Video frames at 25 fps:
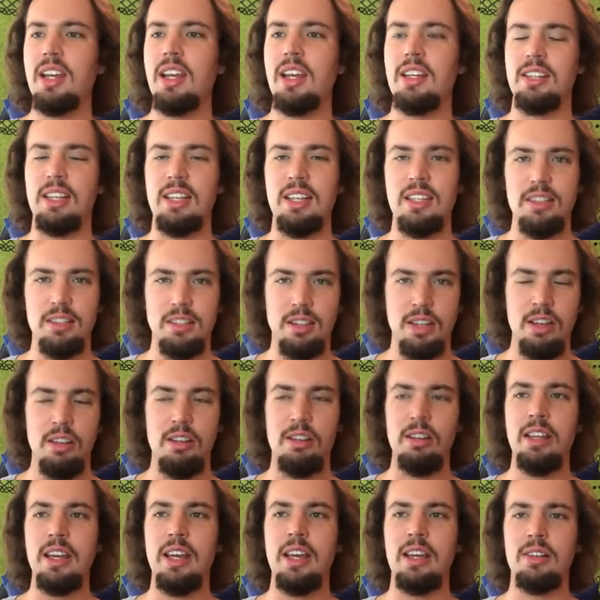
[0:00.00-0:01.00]
he's
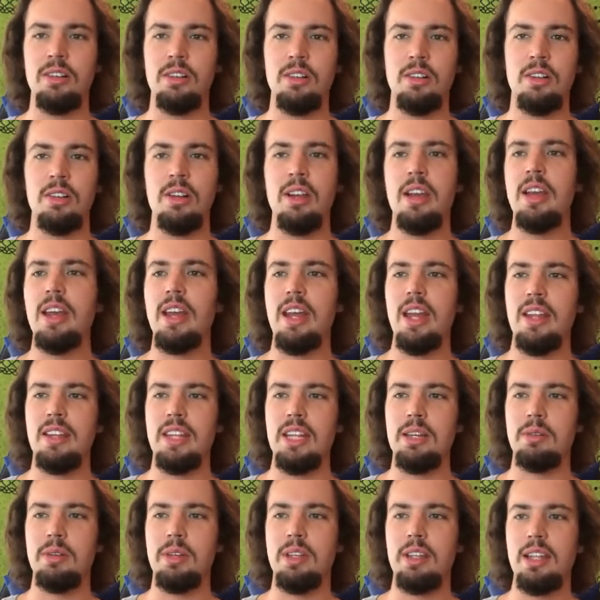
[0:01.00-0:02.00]
literally Hitler,
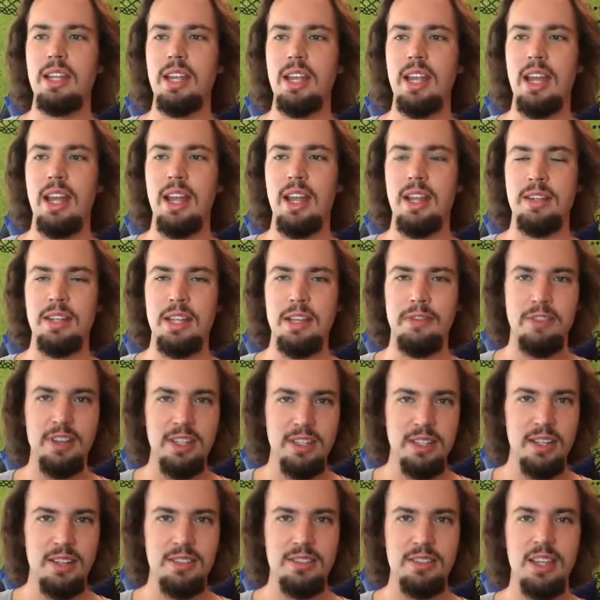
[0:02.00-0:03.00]
and if he
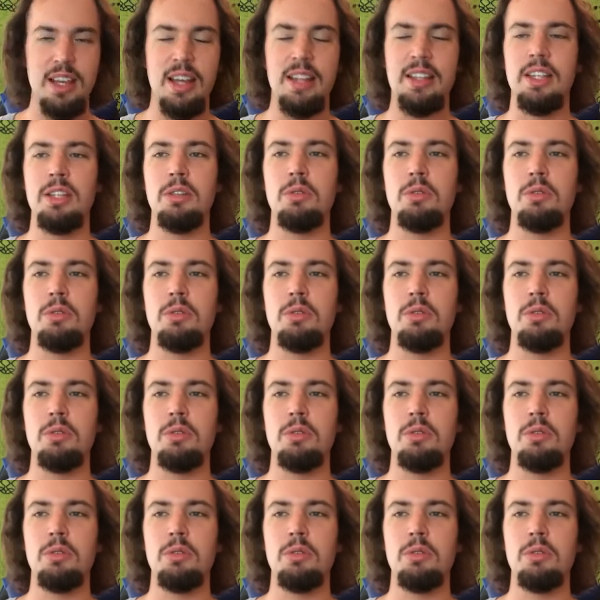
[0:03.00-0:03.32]
does that,